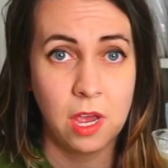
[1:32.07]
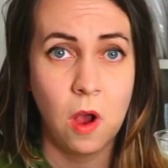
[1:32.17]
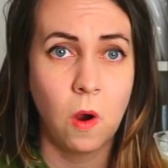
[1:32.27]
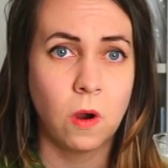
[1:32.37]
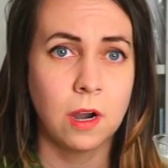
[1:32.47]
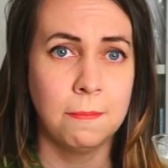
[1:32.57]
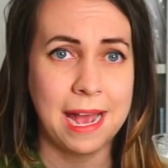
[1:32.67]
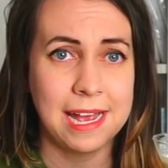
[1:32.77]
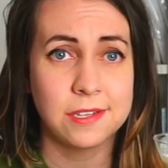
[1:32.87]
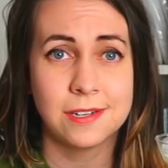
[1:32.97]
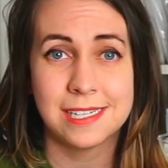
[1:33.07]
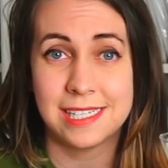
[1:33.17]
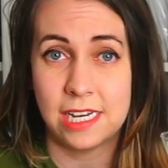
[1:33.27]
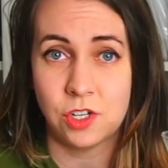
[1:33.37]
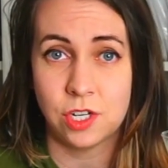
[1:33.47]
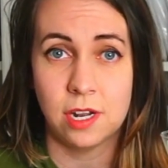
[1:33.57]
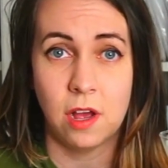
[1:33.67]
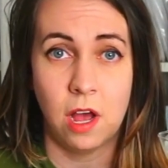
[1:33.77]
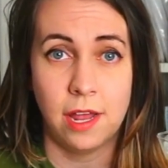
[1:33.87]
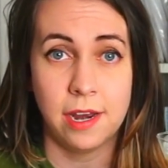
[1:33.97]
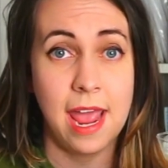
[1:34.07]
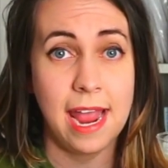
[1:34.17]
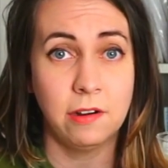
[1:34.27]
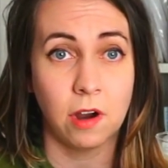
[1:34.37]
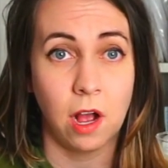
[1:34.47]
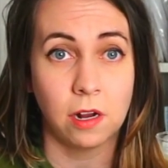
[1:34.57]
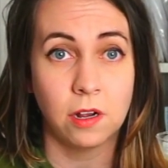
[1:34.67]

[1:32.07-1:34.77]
or a bastardization on eggrog,